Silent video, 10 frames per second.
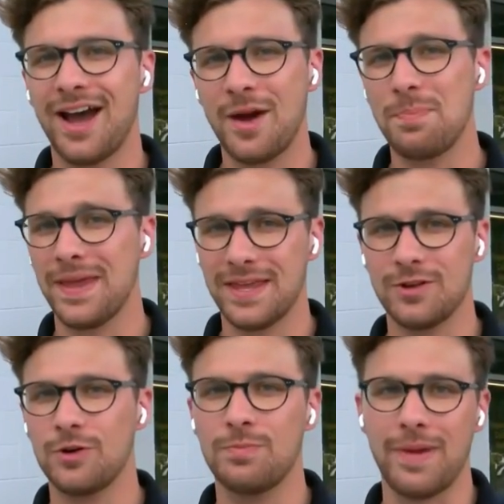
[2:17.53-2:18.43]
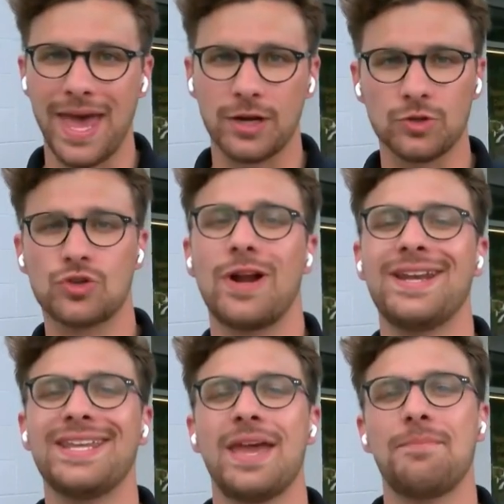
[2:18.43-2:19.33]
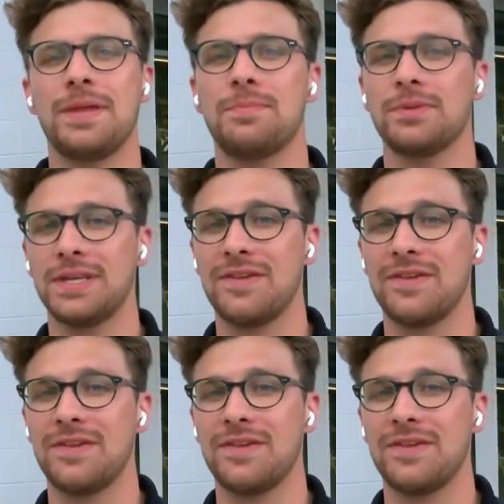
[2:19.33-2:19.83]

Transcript: uphill battle trying to get people to